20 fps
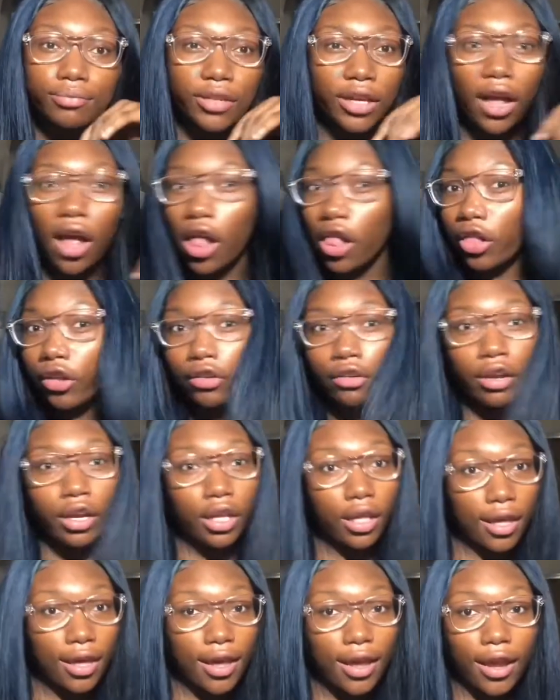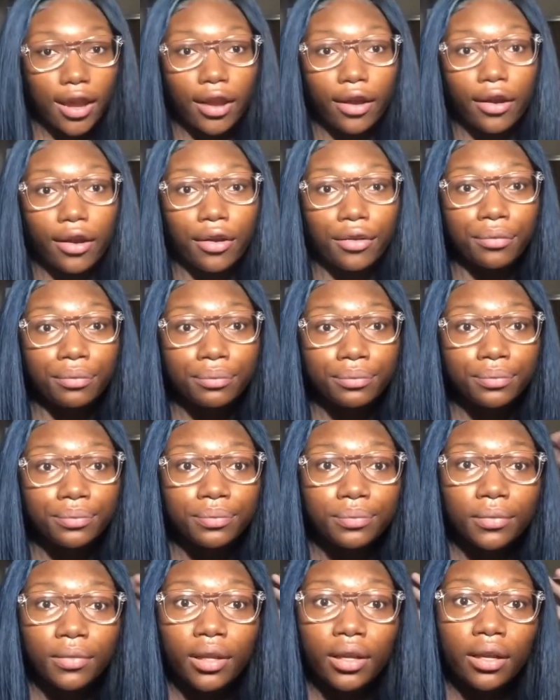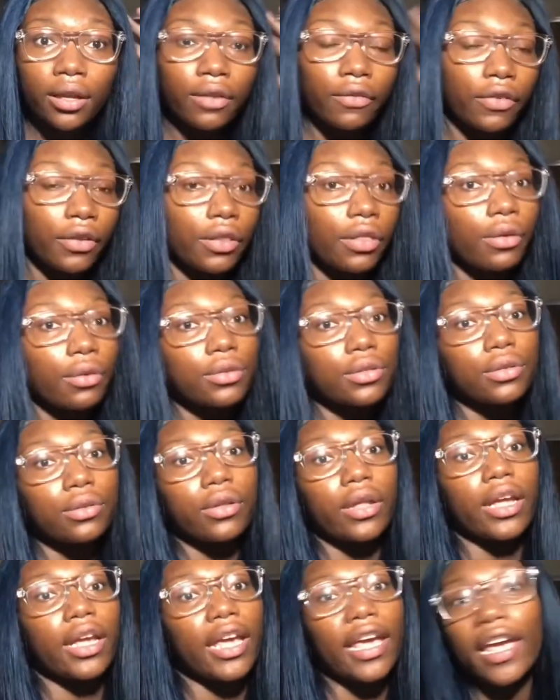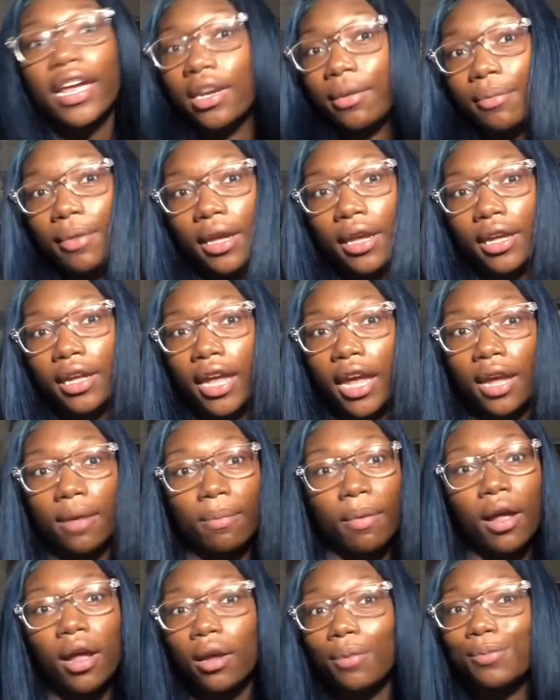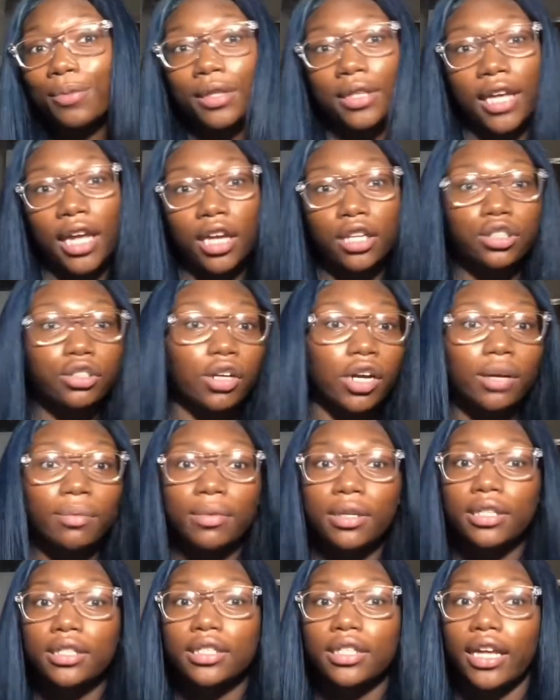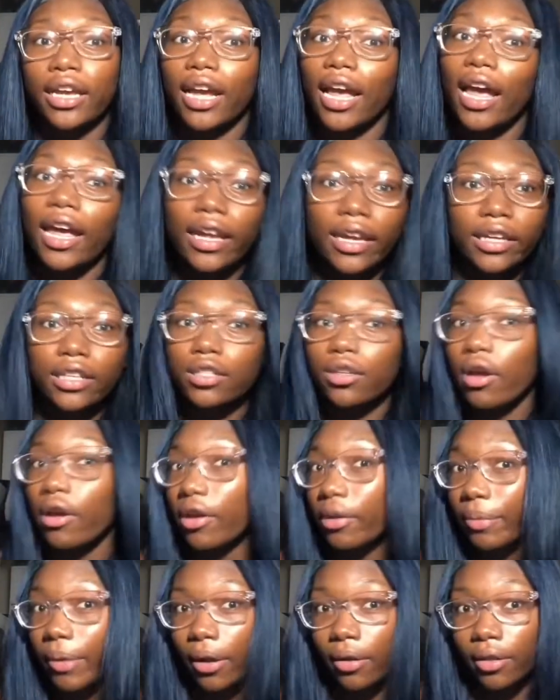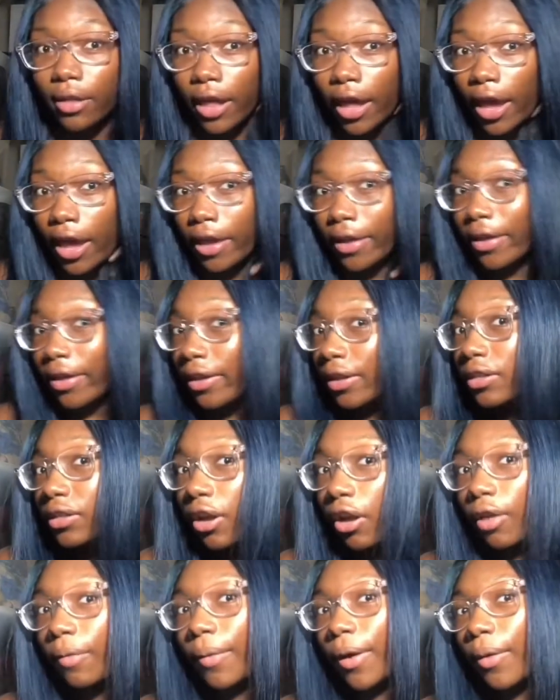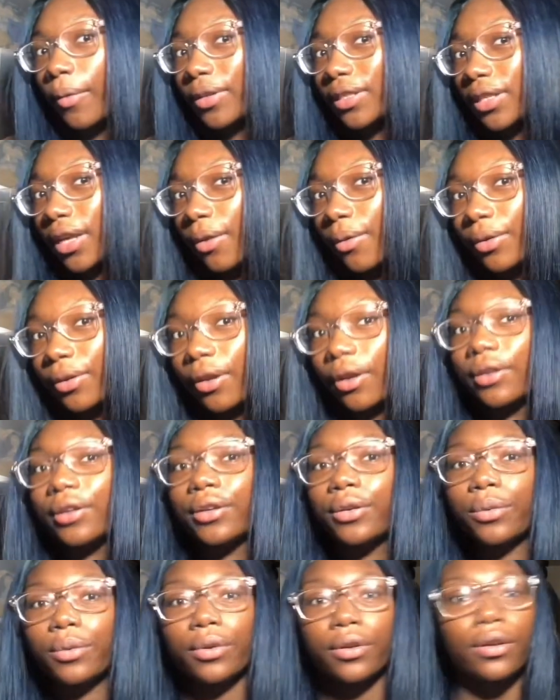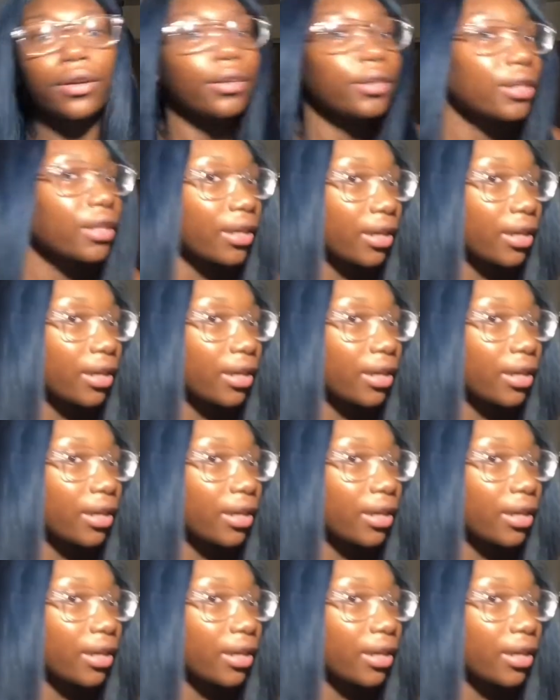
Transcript: Coloring hair. For those who like anime, K-pop, and K-dramas, like, I could talk about that. Talk about what's going on in the world.